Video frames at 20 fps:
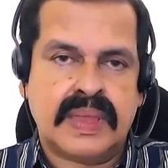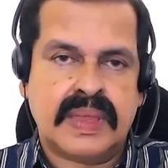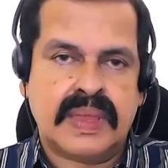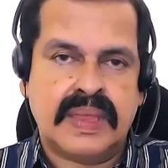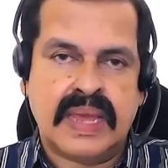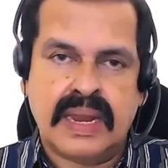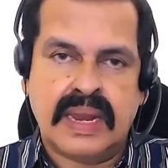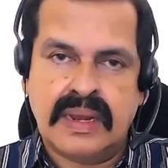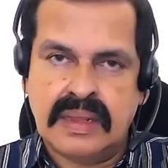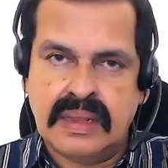
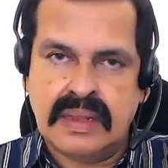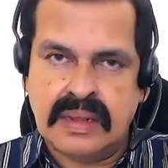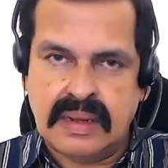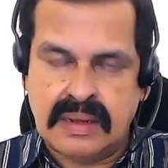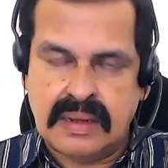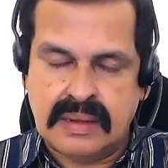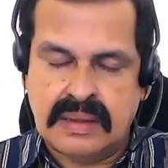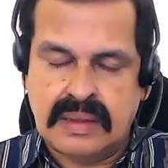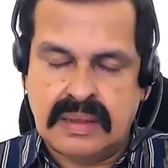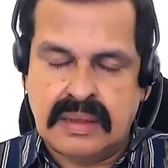Then
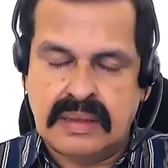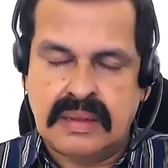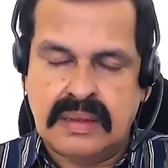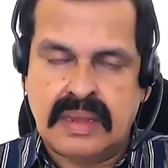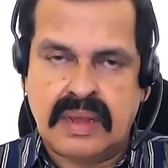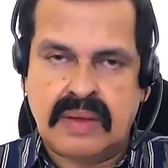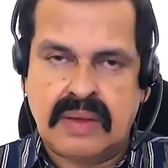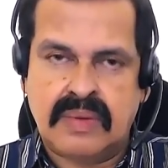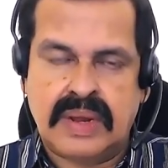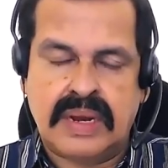
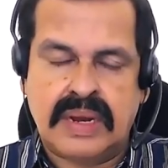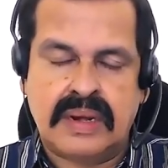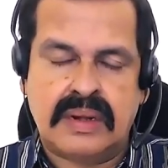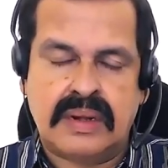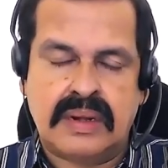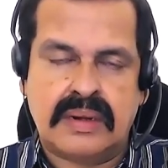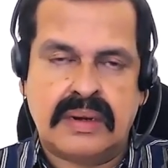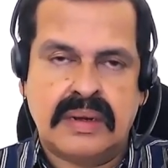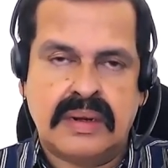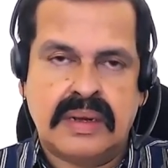there
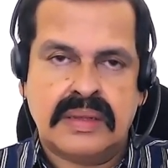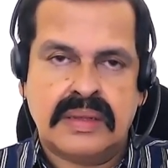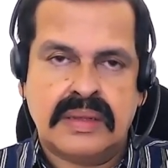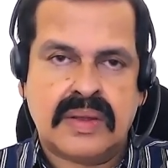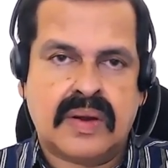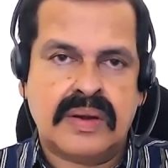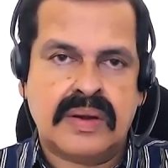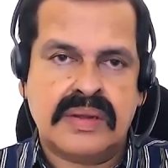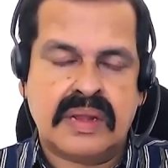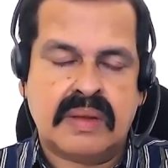were
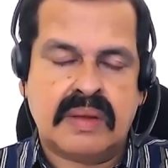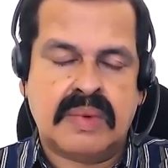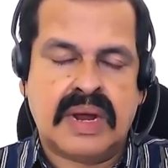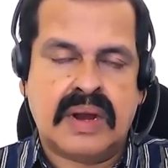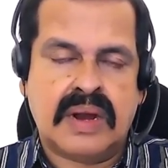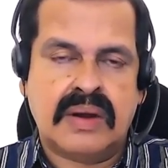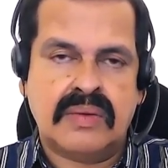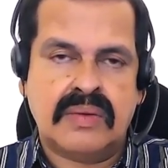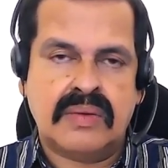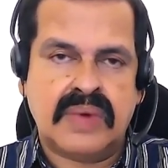thoughts
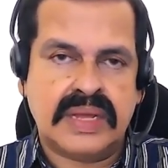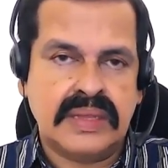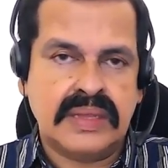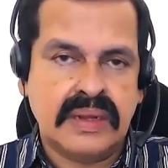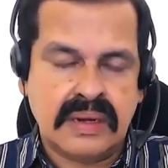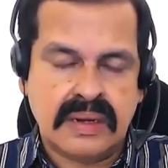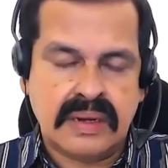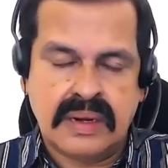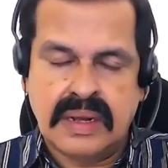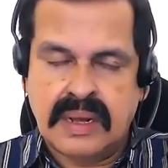about
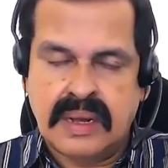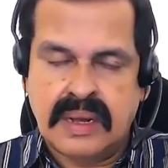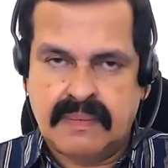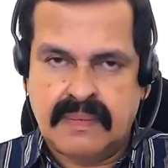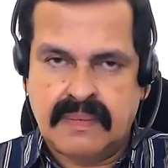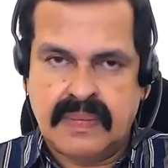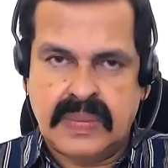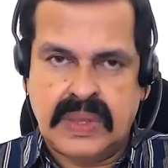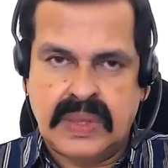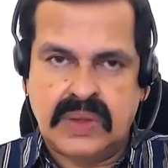whether
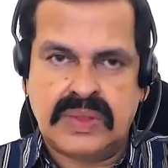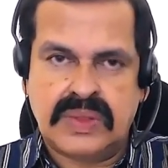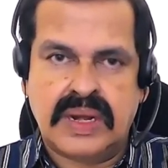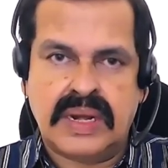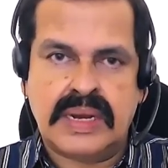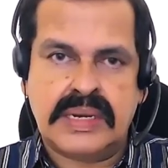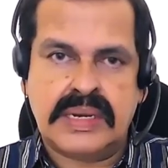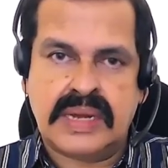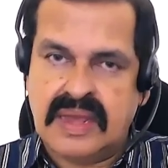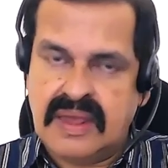
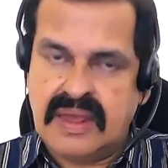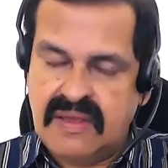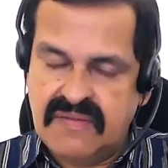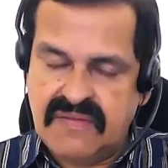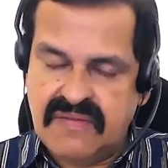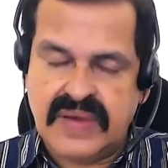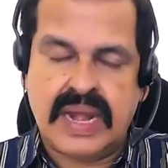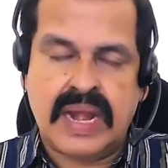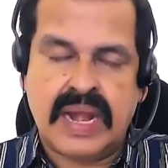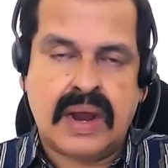euthanasia,
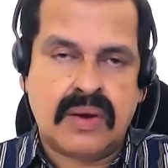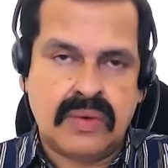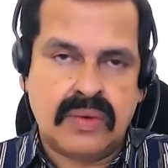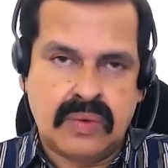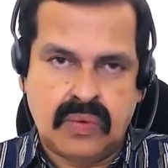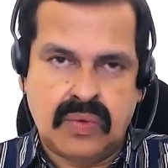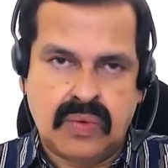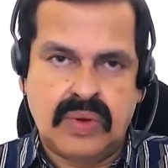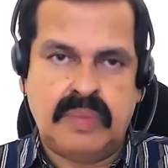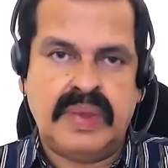if
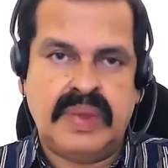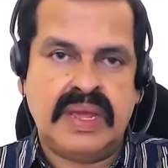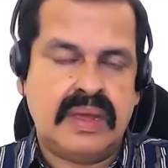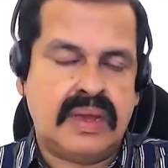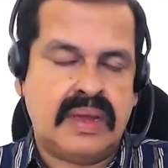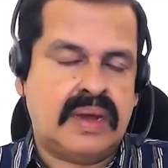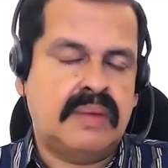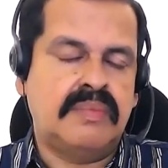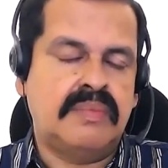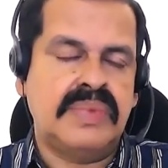allowed, would be
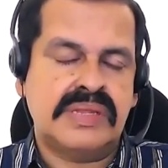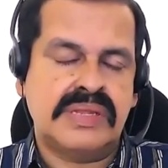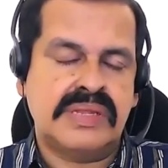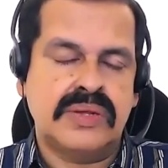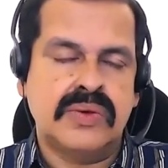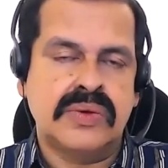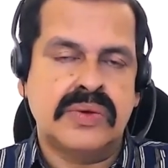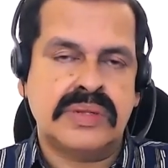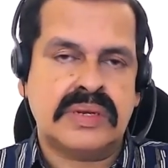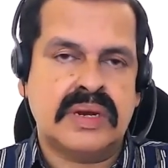
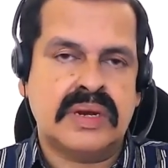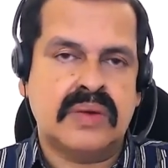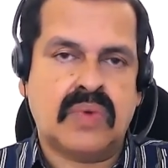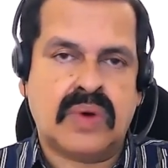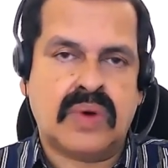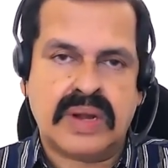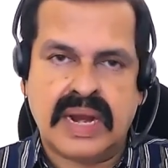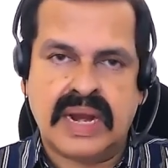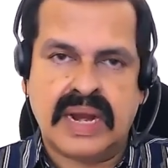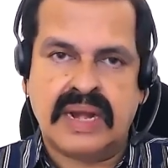misused and
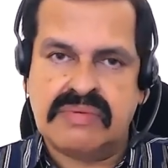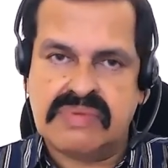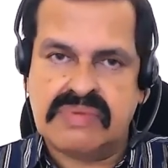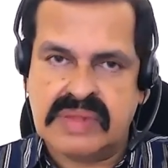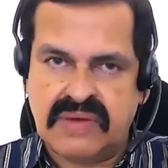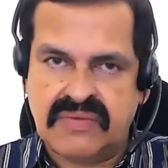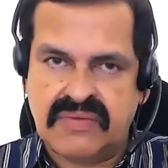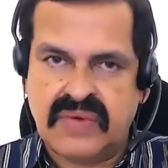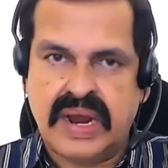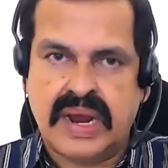what kind of
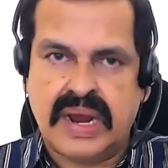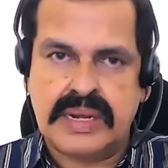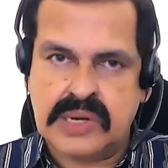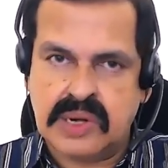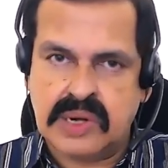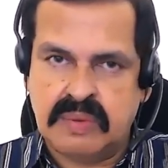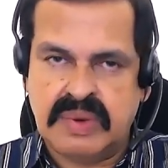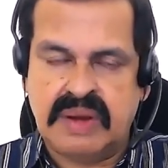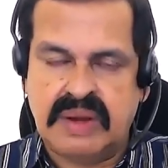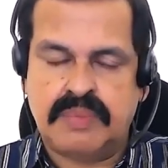safeguards
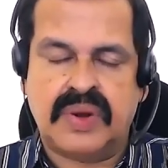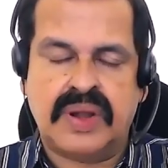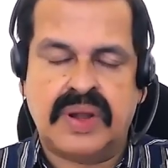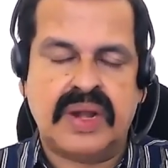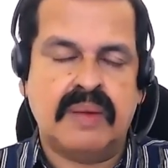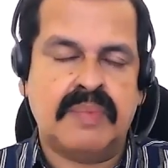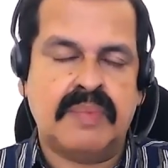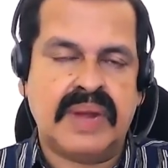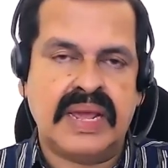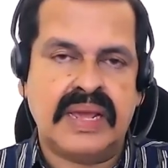should be put
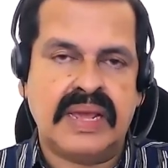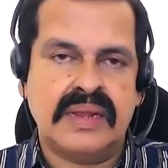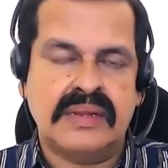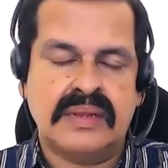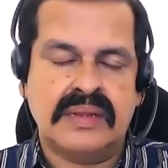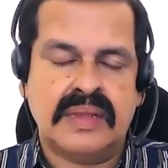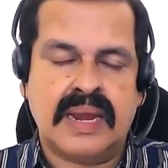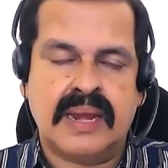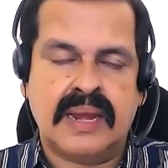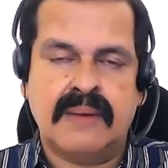in place.
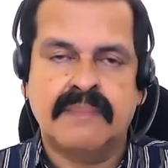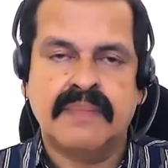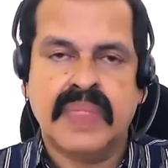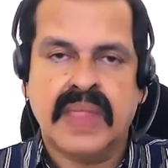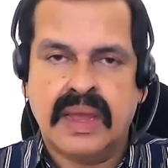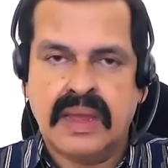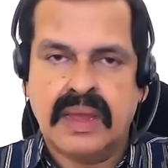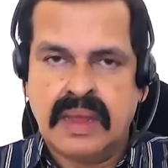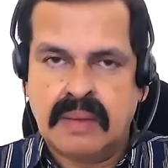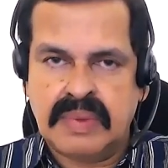And then
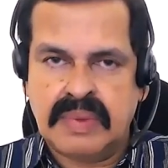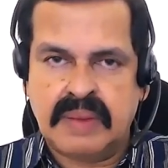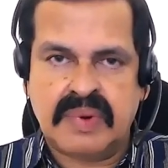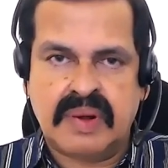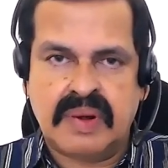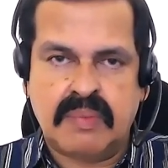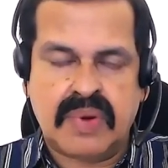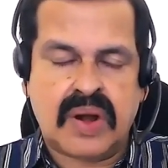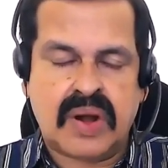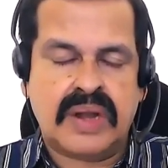
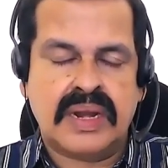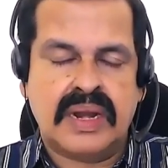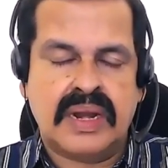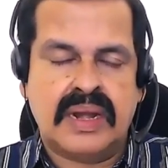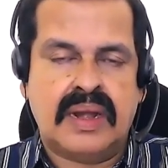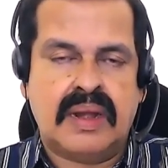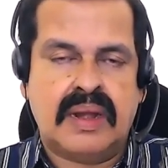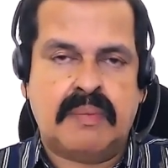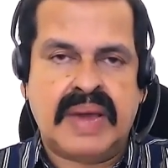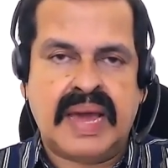people brought
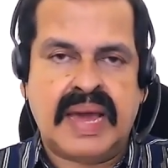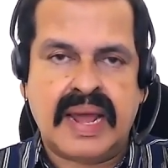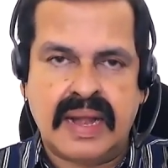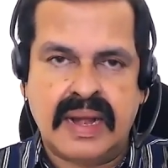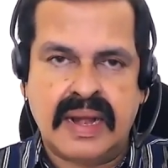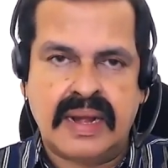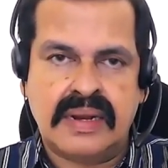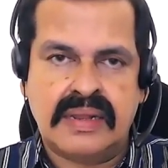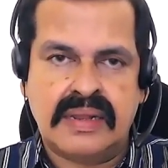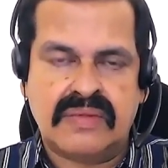in
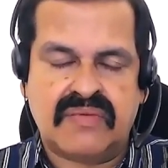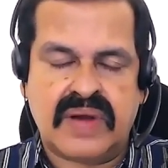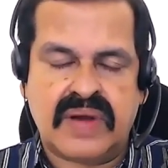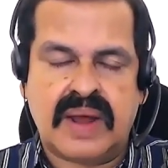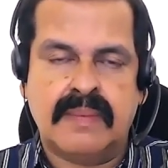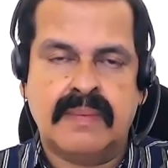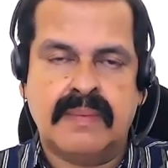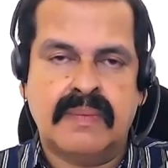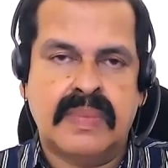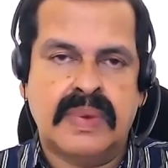parallels
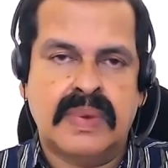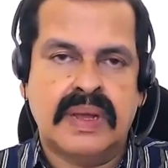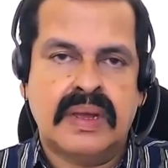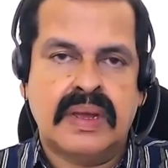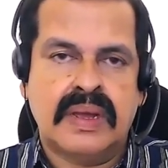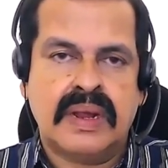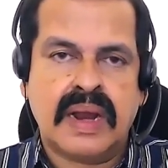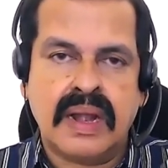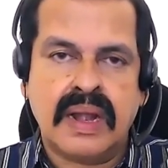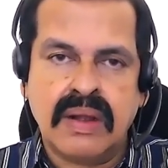from
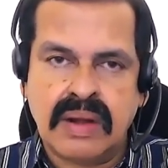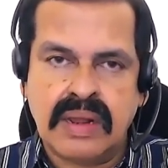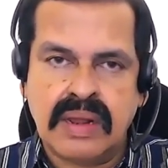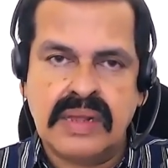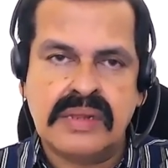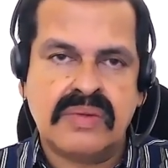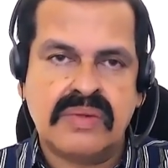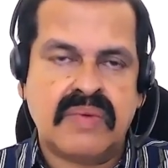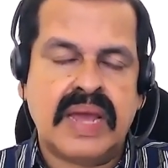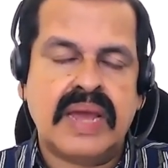
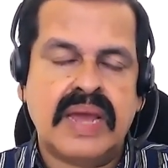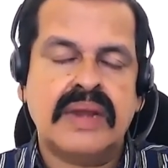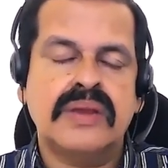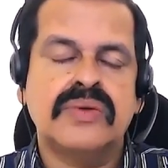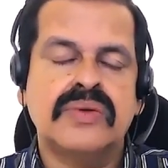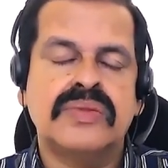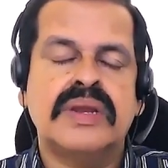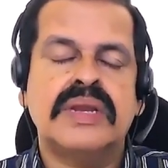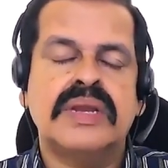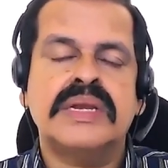countries where
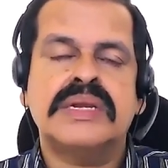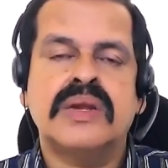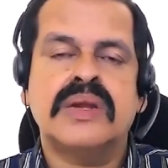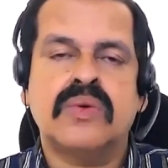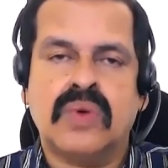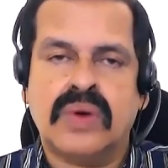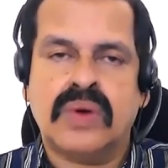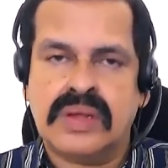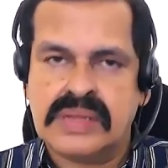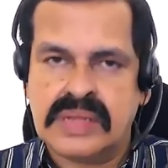euthanasia
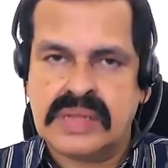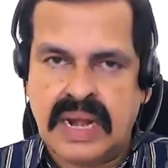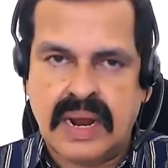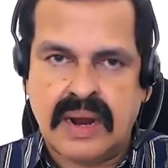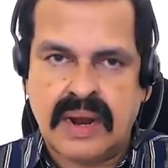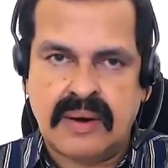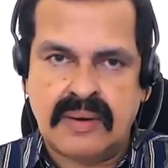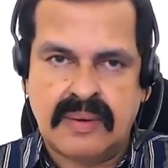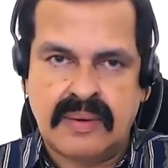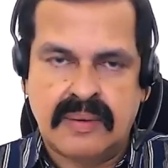was
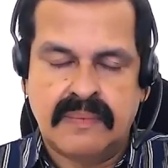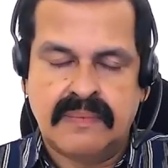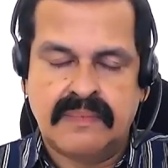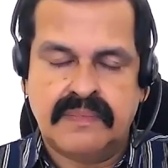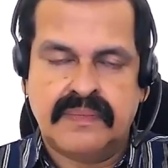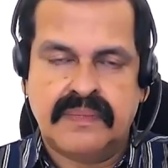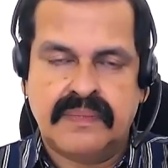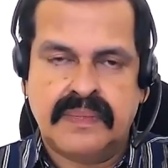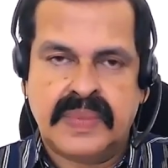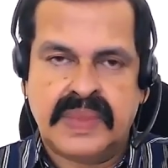allowed,
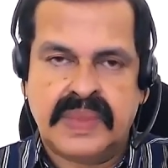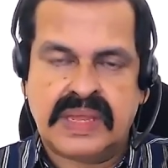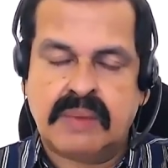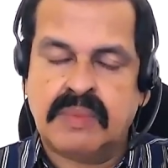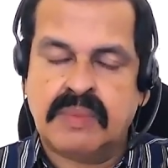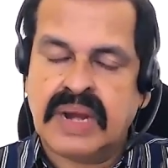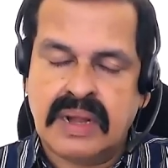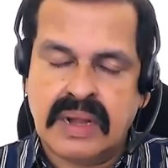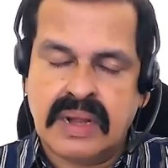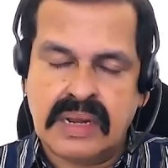
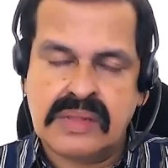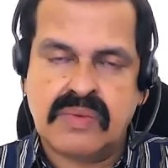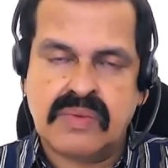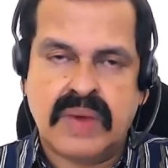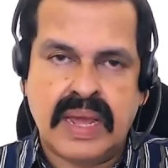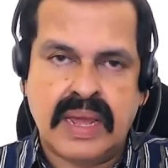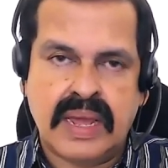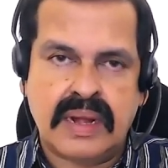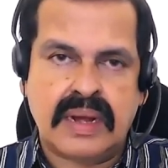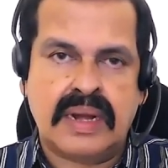some countries
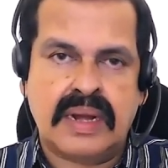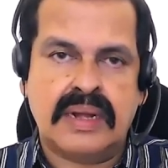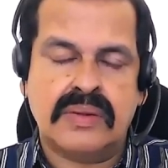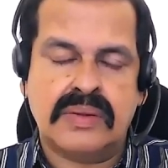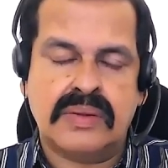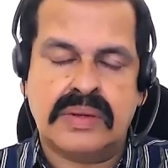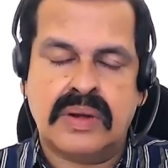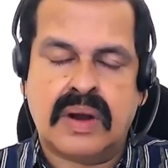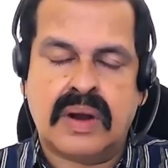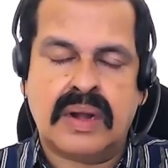where it
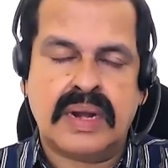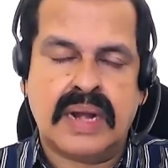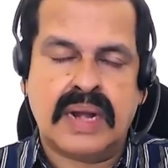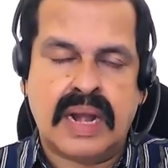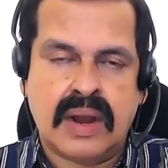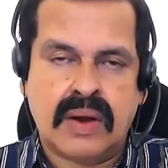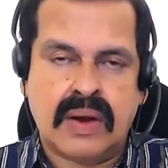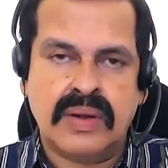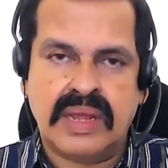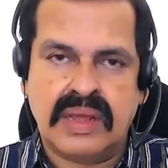is not
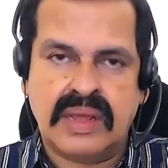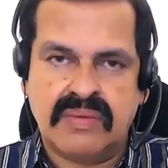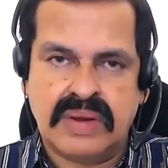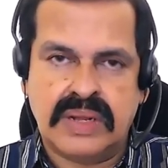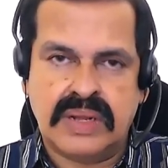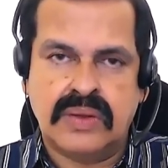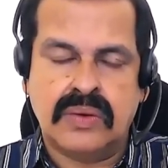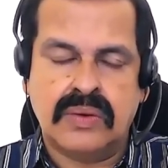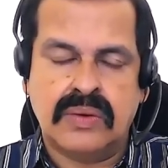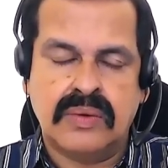allowed,
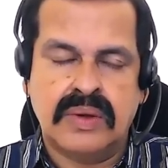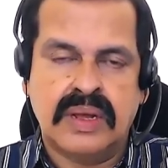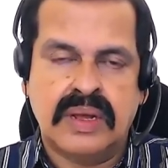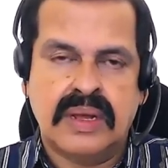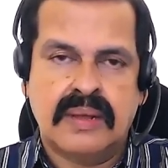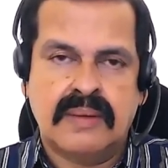even though